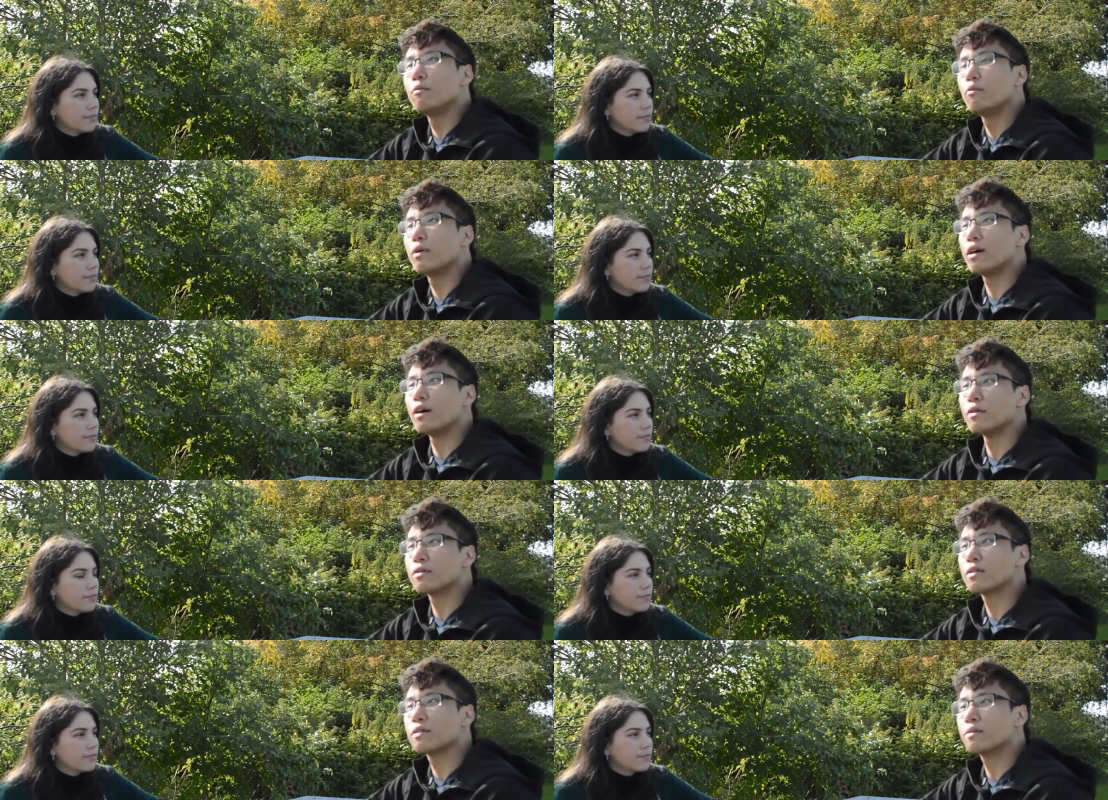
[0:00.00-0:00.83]
Speaker 1: What
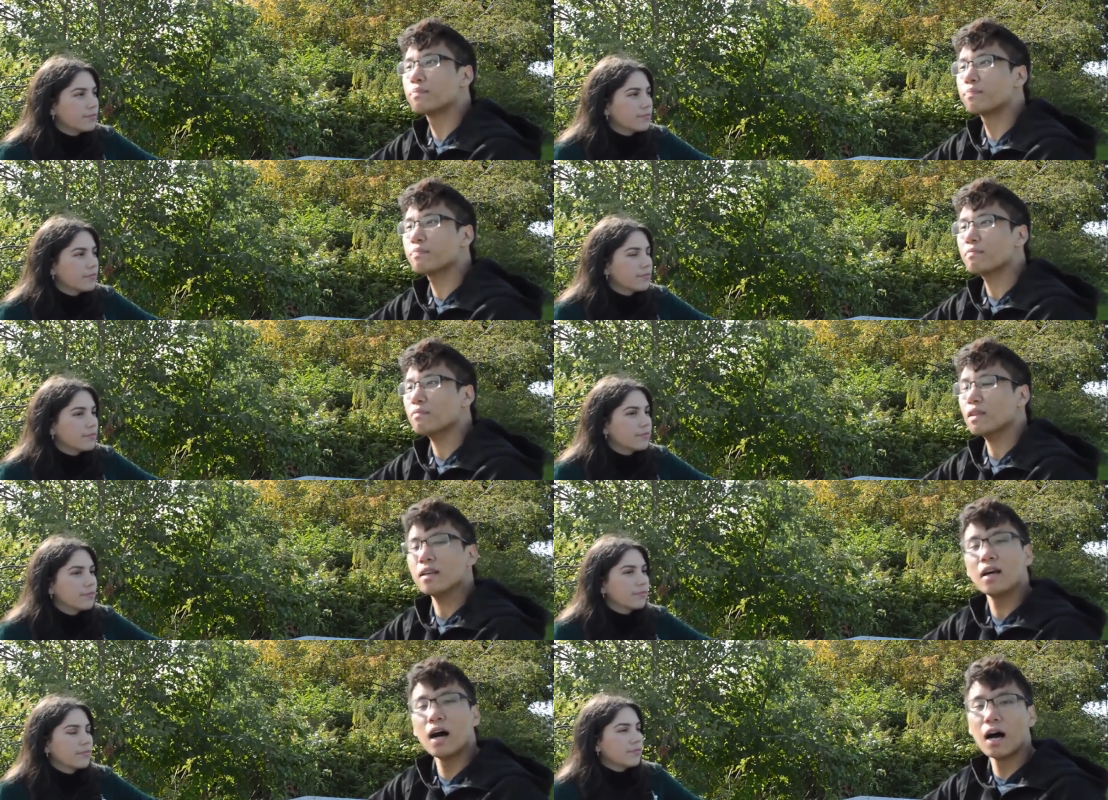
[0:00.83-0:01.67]
else?
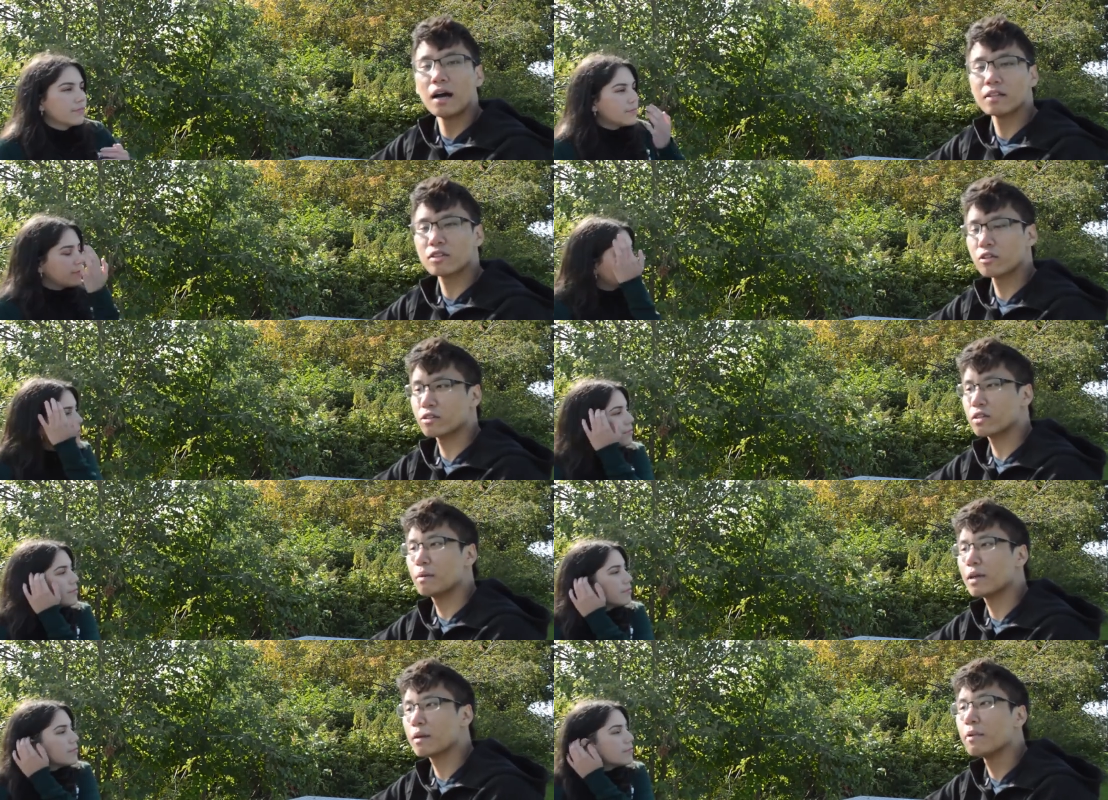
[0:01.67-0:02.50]
There's
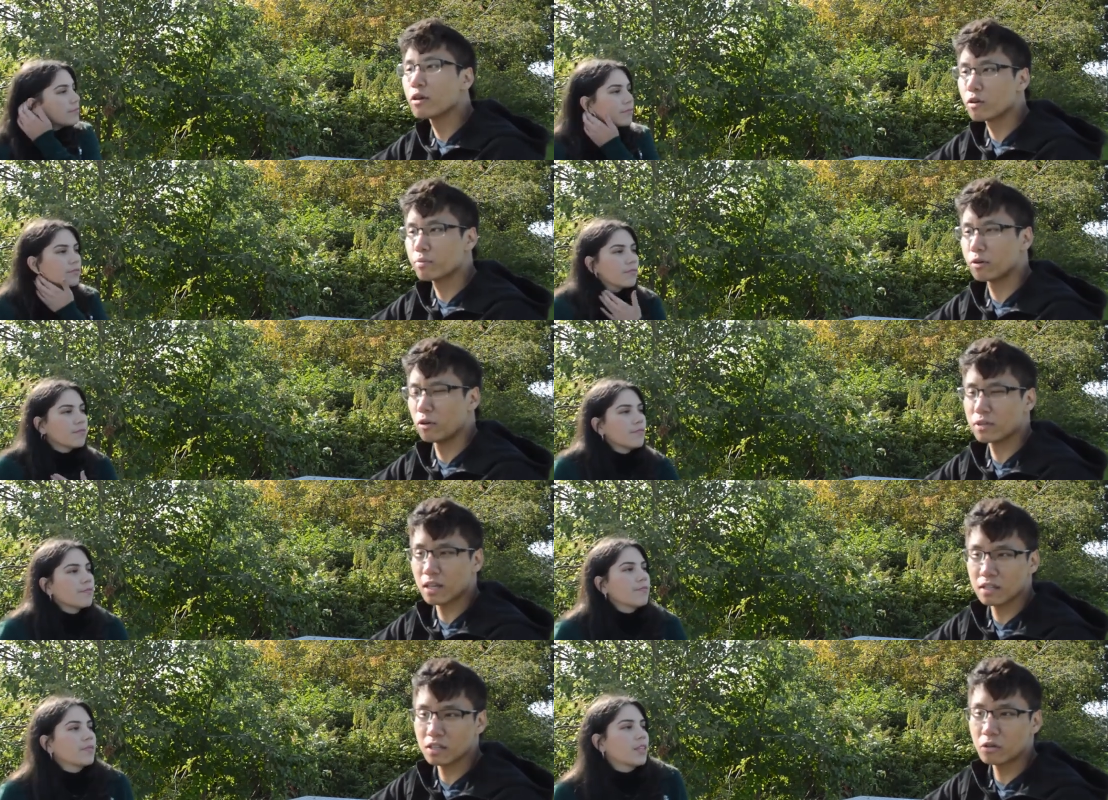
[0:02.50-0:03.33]
some like mineral
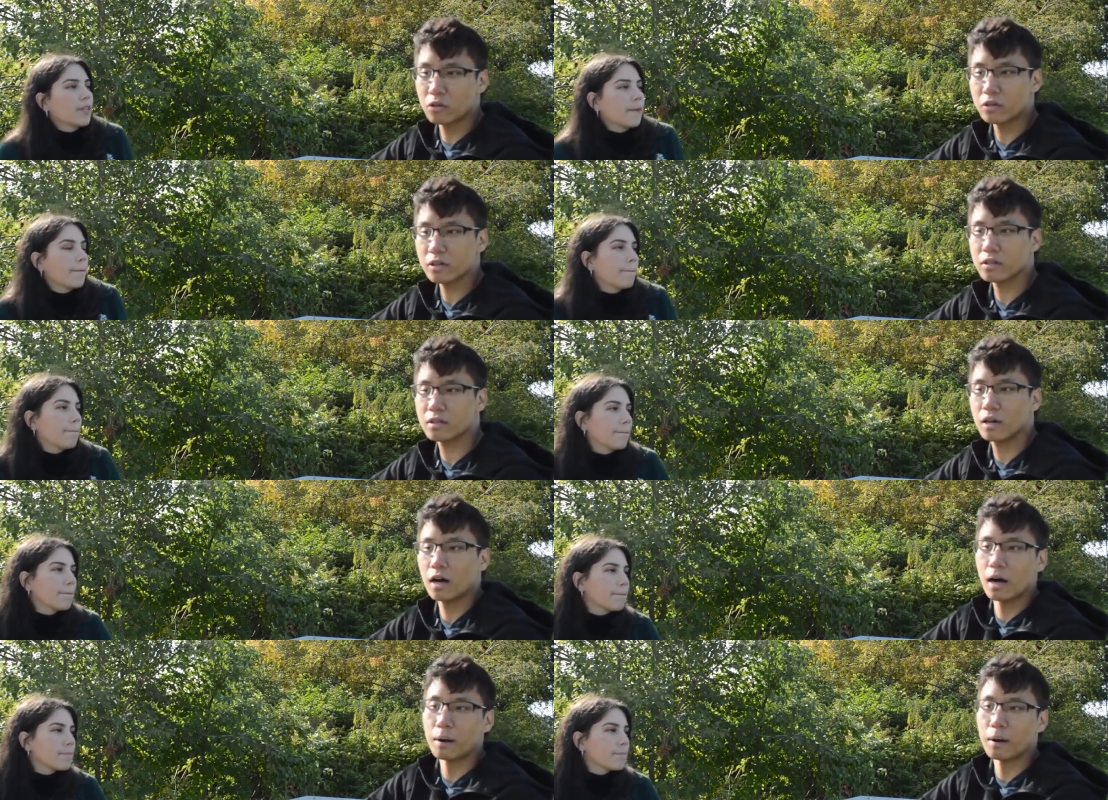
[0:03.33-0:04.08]
processing course.